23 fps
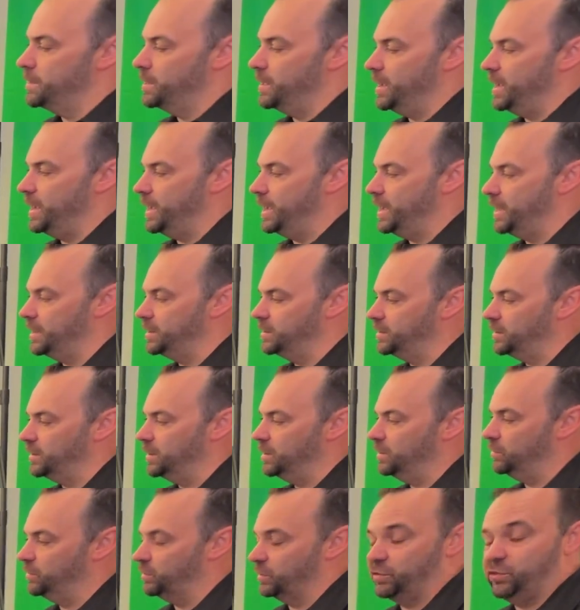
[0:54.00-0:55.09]
and
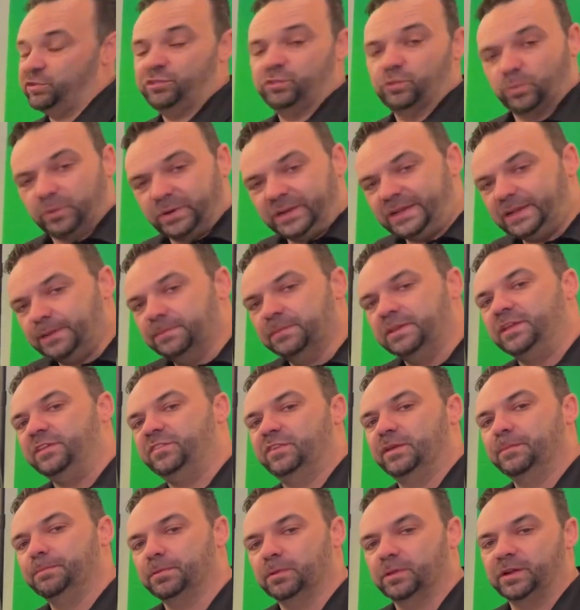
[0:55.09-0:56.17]
is extremely
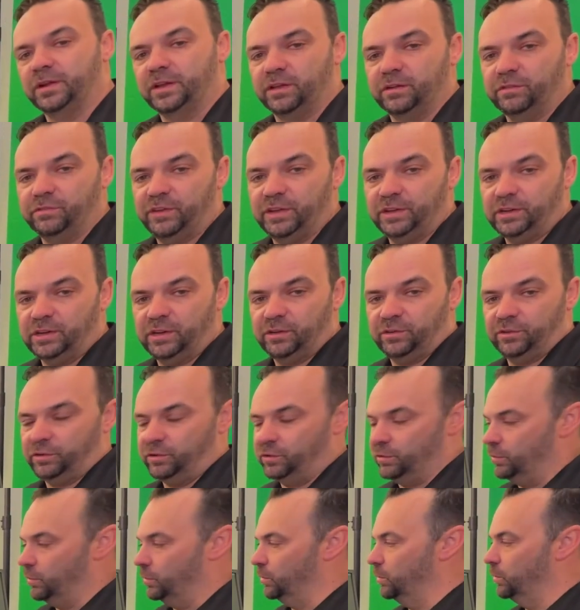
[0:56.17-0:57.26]
simple and convenient
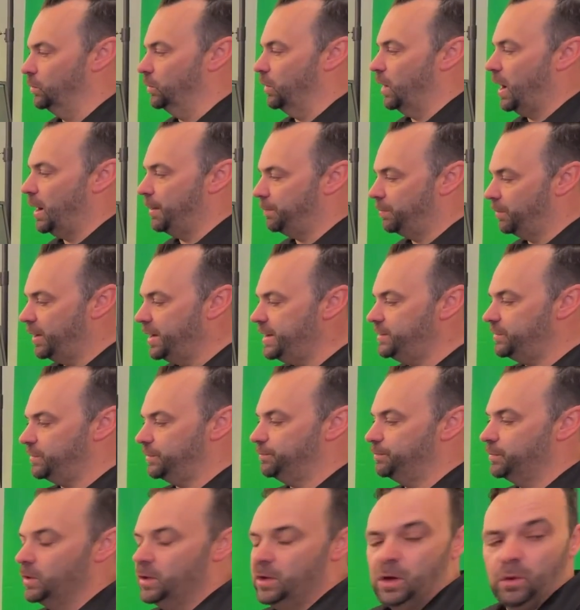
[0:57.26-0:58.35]
to operate.
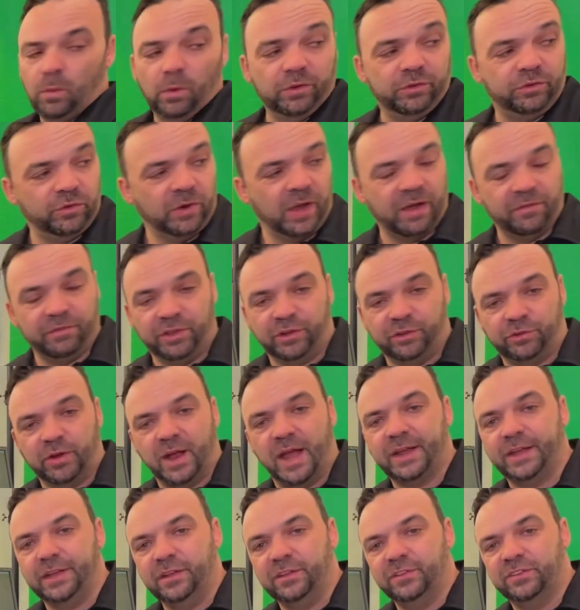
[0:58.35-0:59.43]
Once you have the
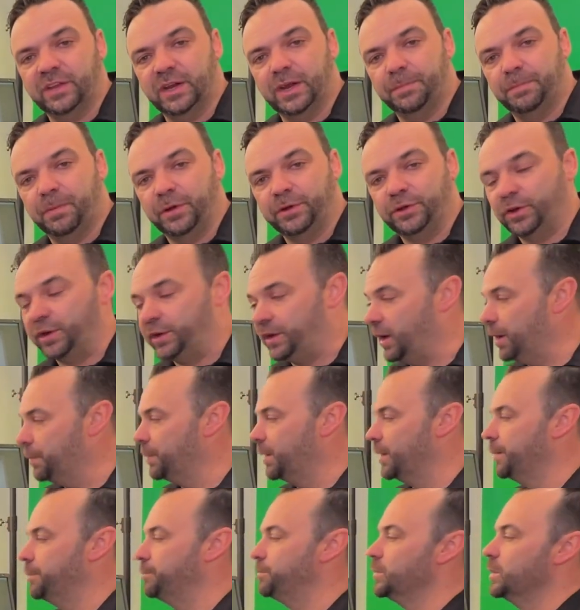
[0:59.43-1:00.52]
tracking set up on your
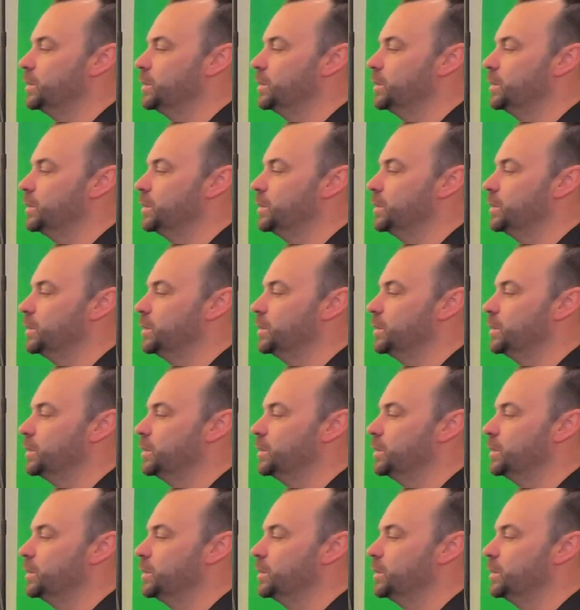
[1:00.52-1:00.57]
camera,